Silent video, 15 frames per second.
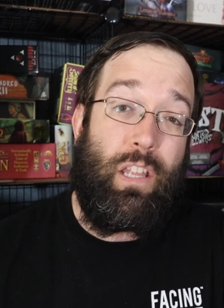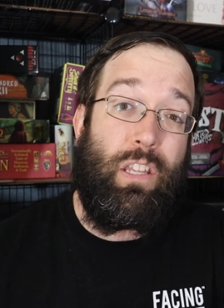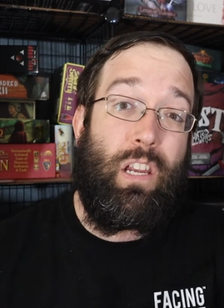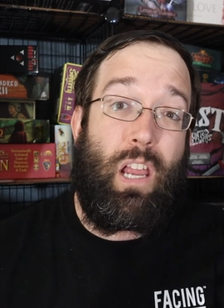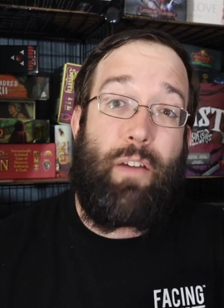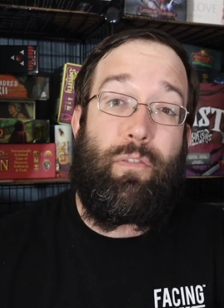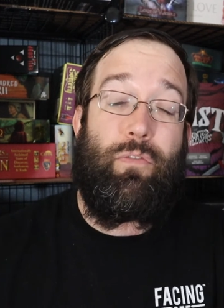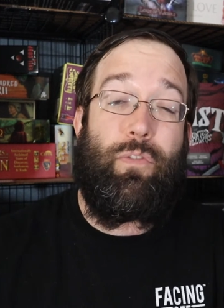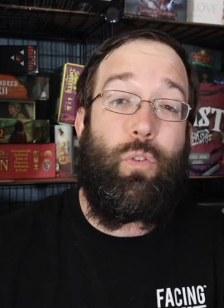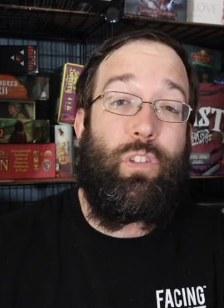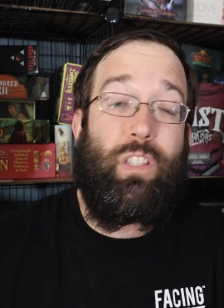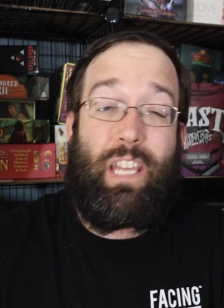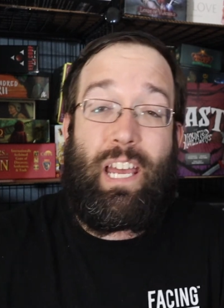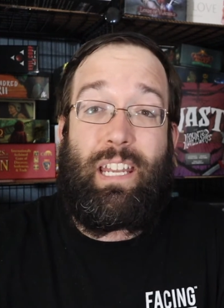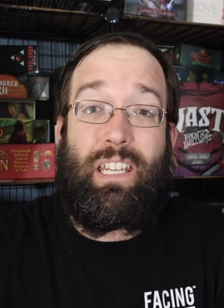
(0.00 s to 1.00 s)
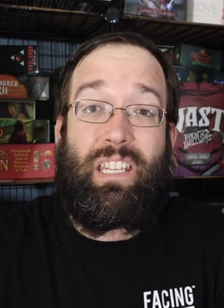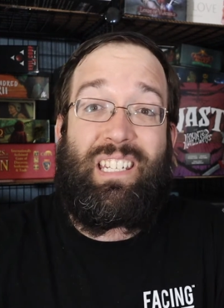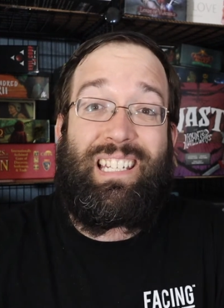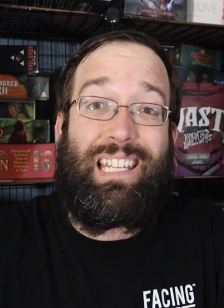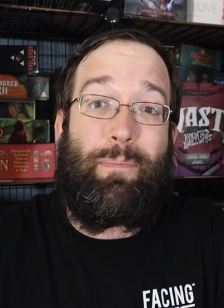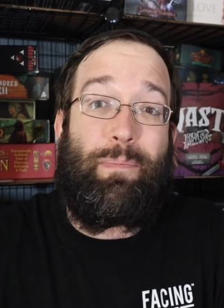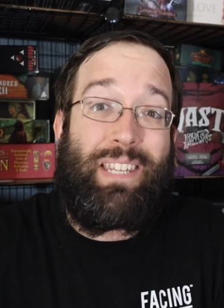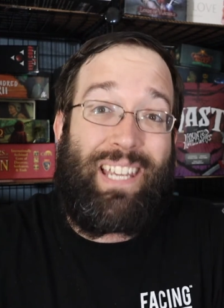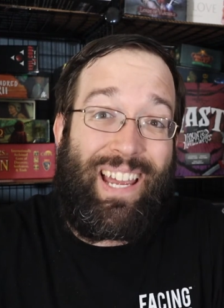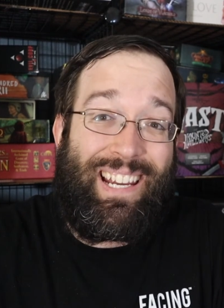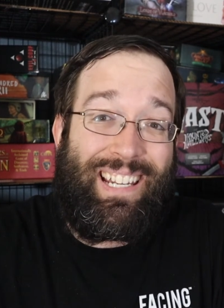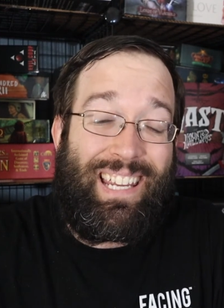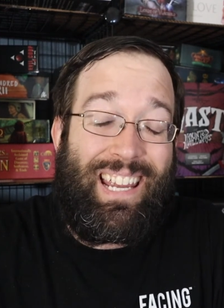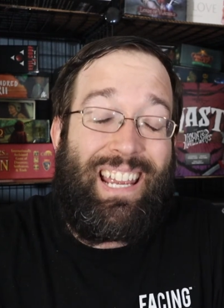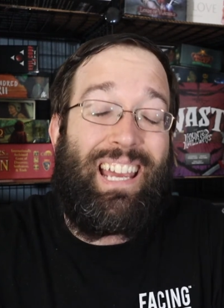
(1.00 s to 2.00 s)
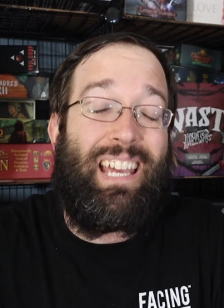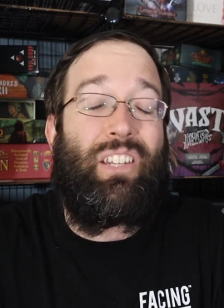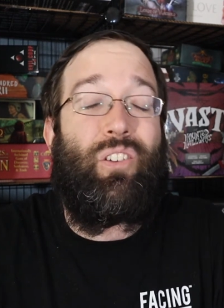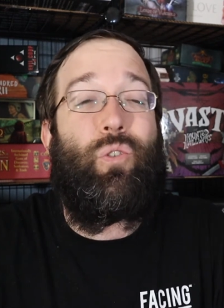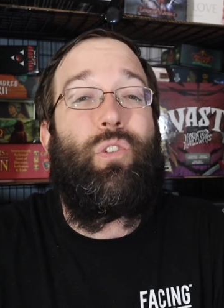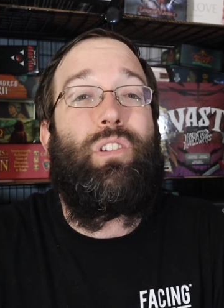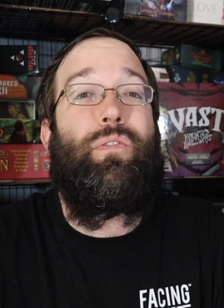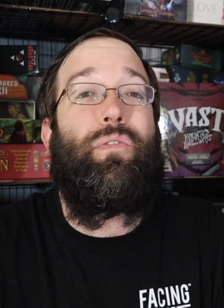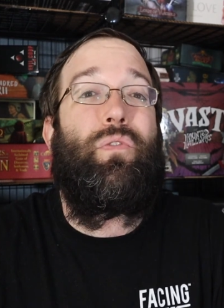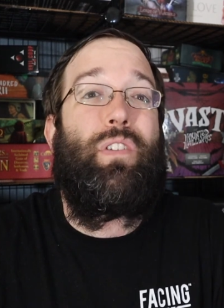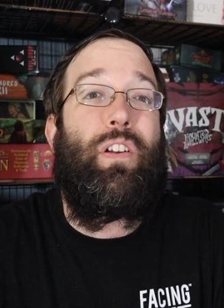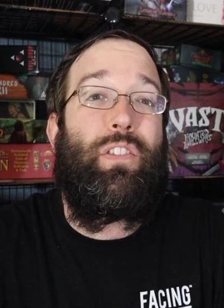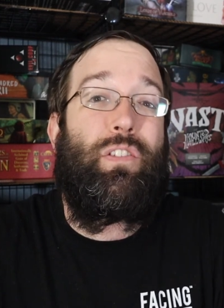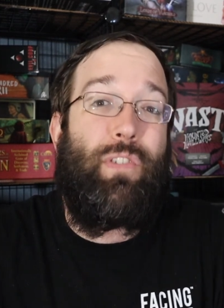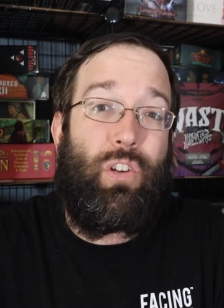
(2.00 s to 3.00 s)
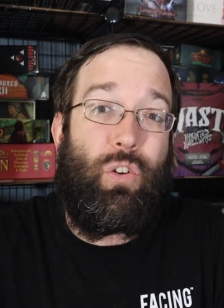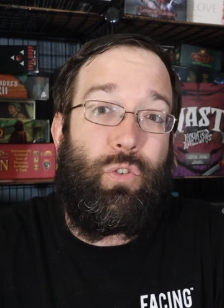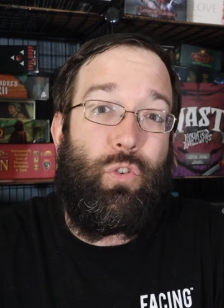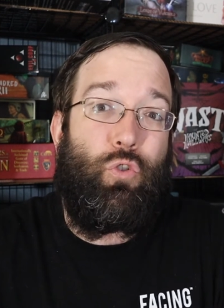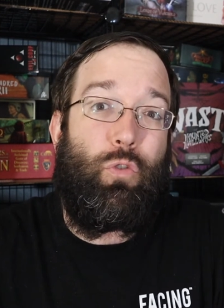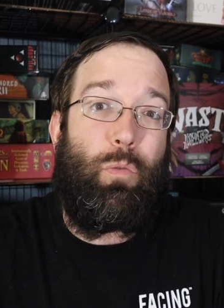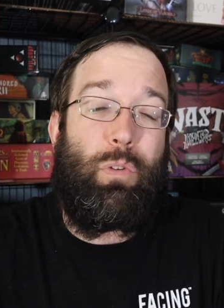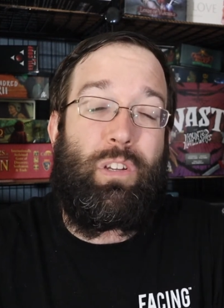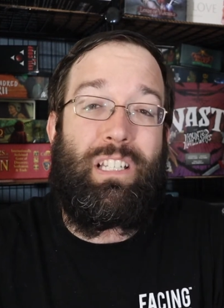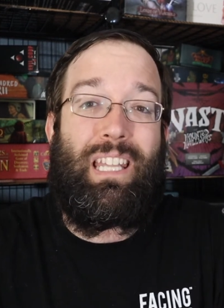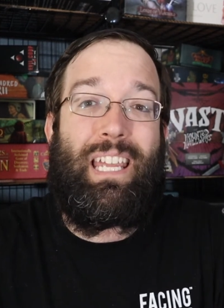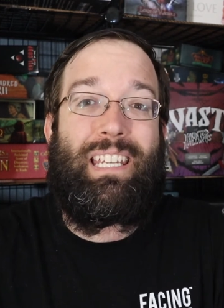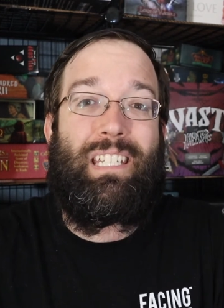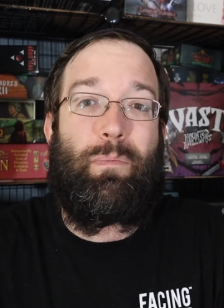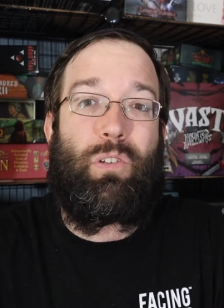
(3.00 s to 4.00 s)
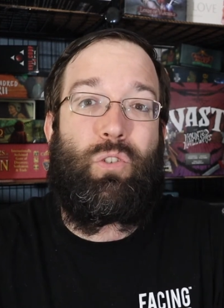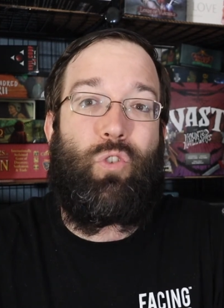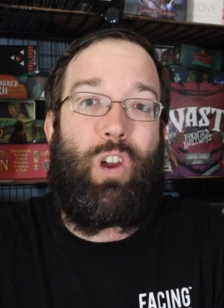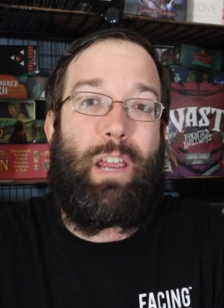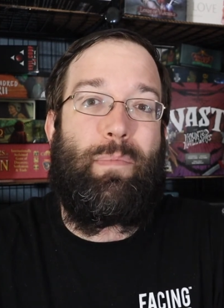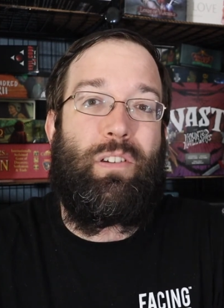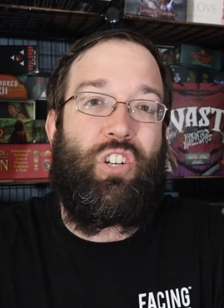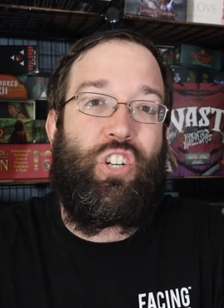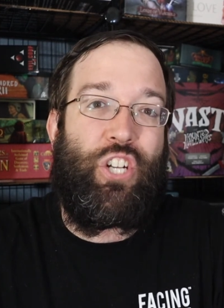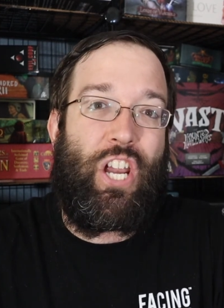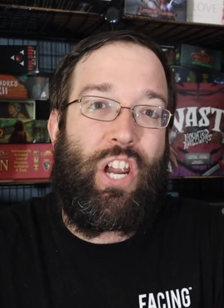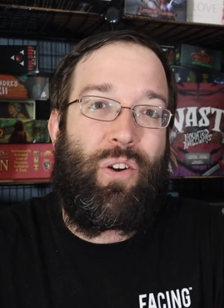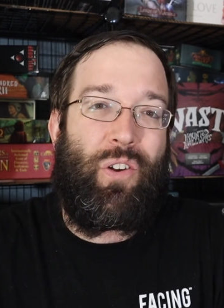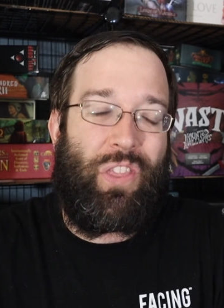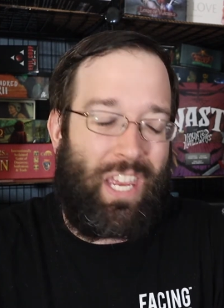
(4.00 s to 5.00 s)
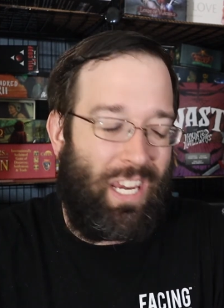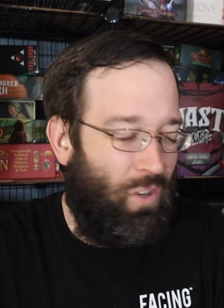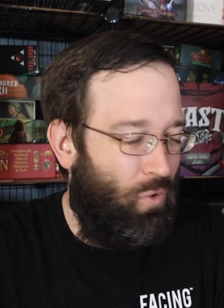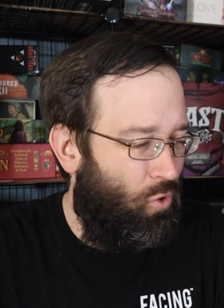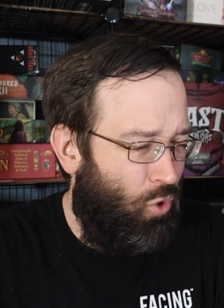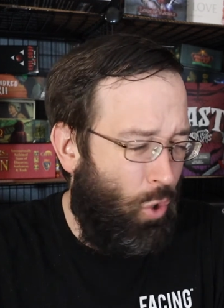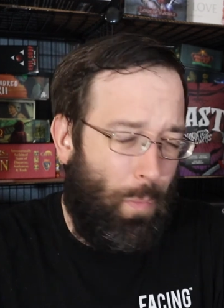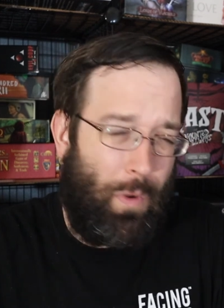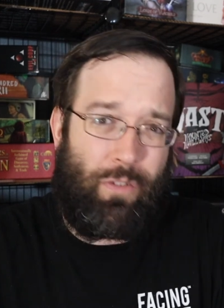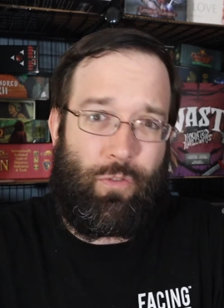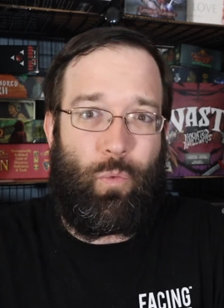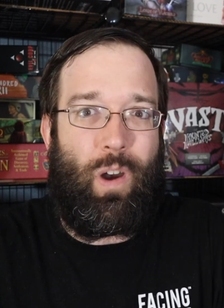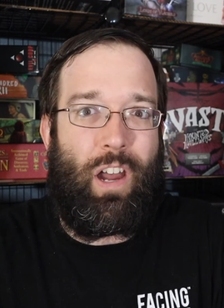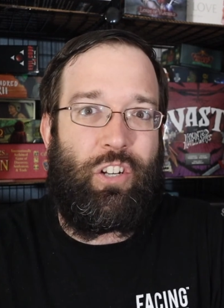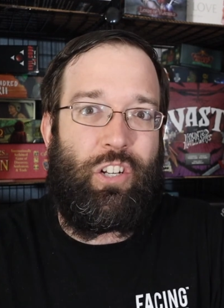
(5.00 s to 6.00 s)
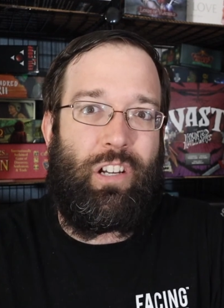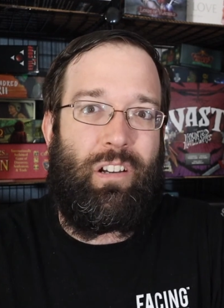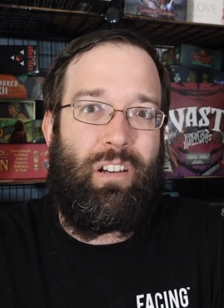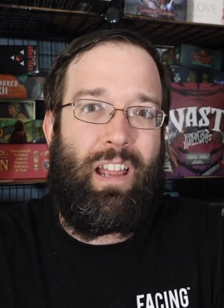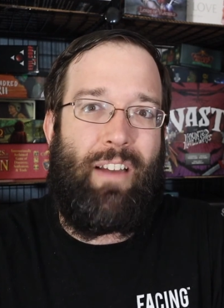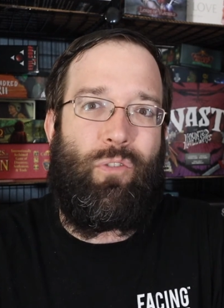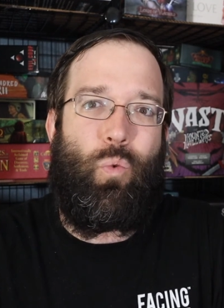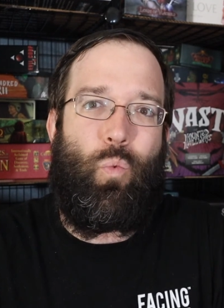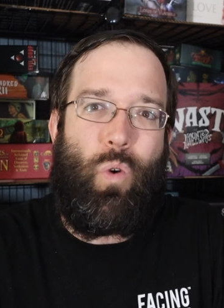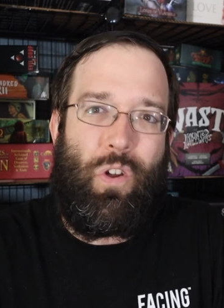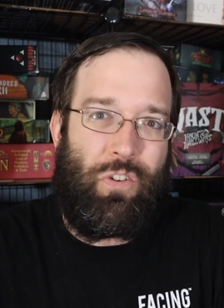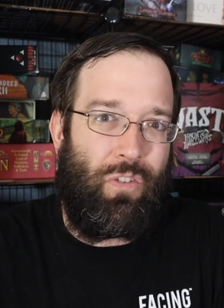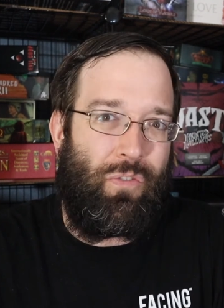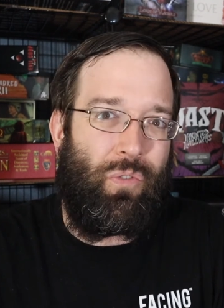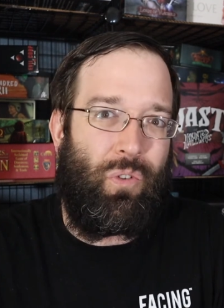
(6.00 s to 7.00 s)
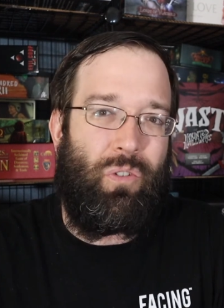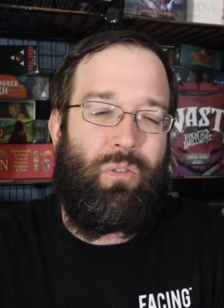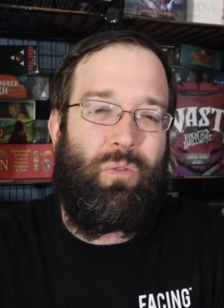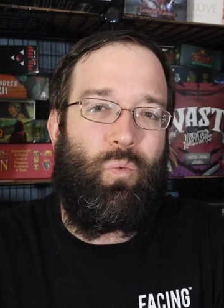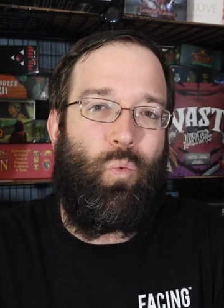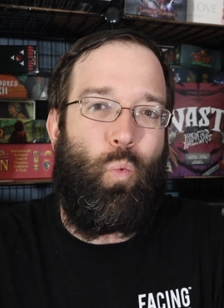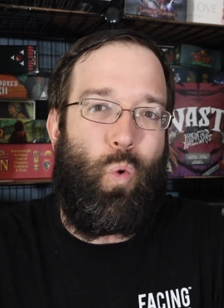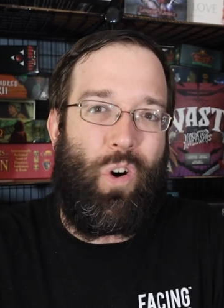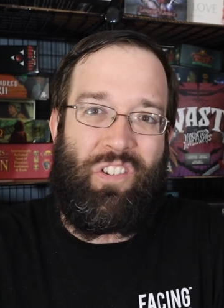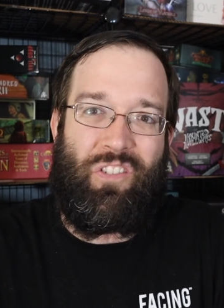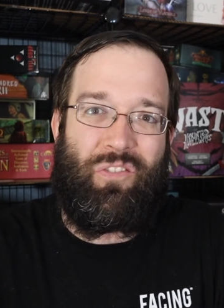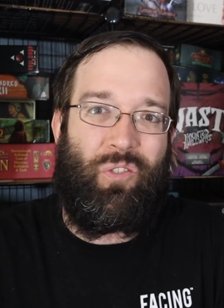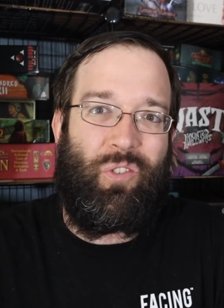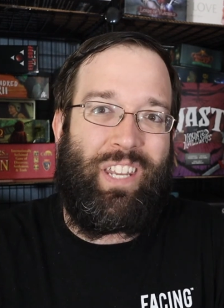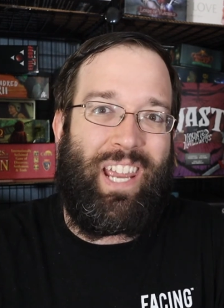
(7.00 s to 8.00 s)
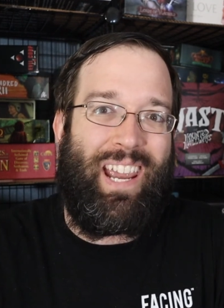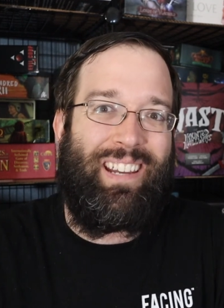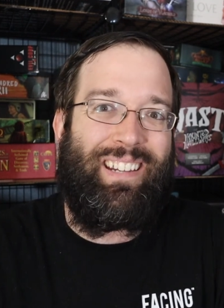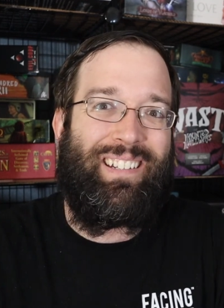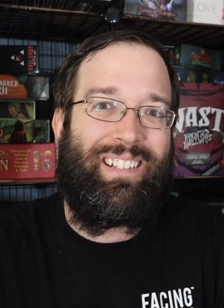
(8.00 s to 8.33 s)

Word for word: there you have it, folks. That is Sleep Tight. As always, if you found this video useful, please like, subscribe, and share. Thank you so much for watching. Have a wonderful, wonderful day.